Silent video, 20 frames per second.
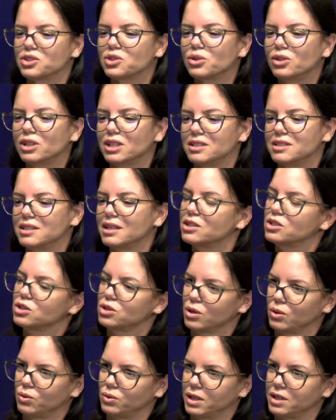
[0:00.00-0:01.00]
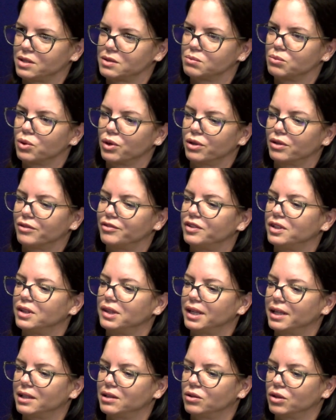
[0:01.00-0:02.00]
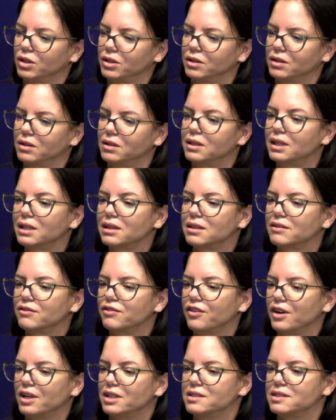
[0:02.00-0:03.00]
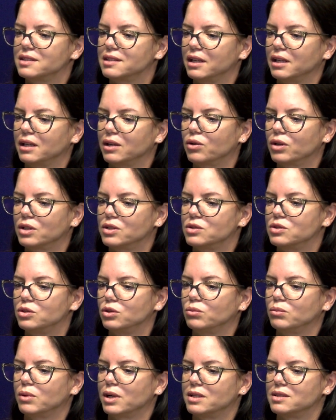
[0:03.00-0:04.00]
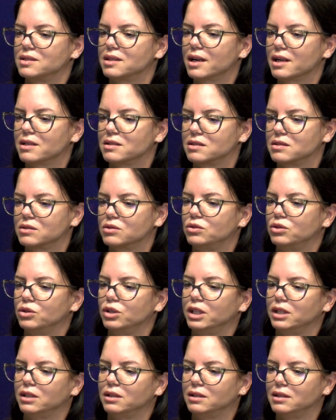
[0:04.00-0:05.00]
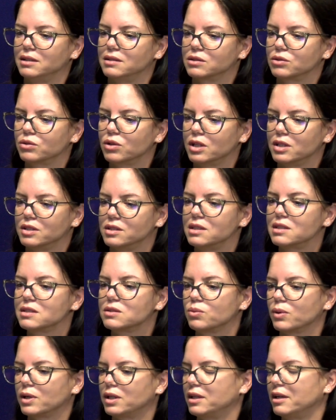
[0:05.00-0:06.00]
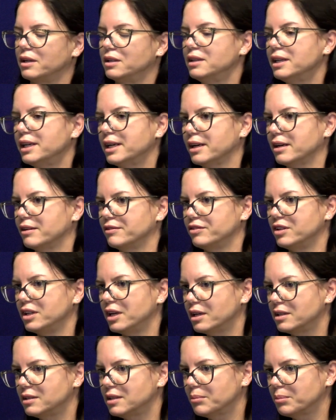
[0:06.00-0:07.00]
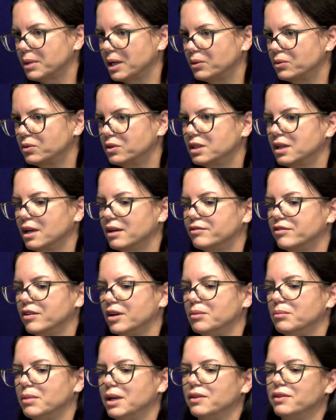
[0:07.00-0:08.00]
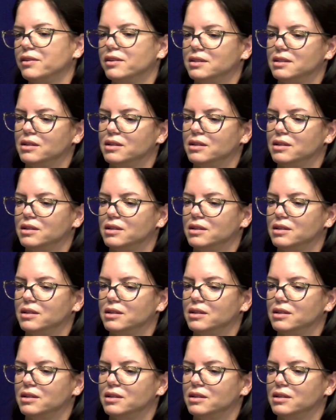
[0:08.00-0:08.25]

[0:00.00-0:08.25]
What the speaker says: calls has shown us more often than not that the first thing consumers ask during these calls is whether they have heard about the government